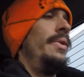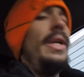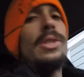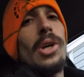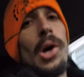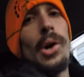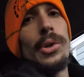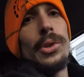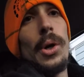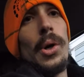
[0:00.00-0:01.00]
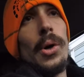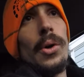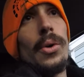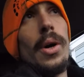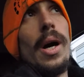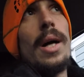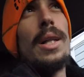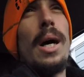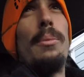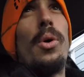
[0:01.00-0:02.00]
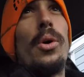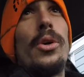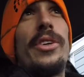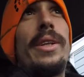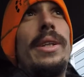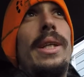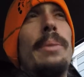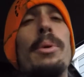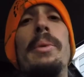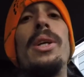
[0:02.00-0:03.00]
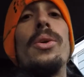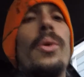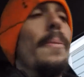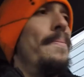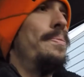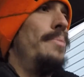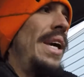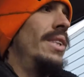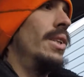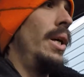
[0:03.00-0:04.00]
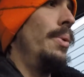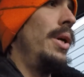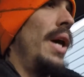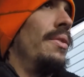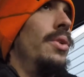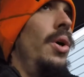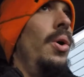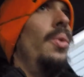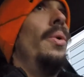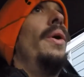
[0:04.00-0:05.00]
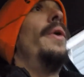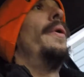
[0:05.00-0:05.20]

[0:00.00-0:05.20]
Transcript: These cars are a lot more temperamental. Basically, what you have to do,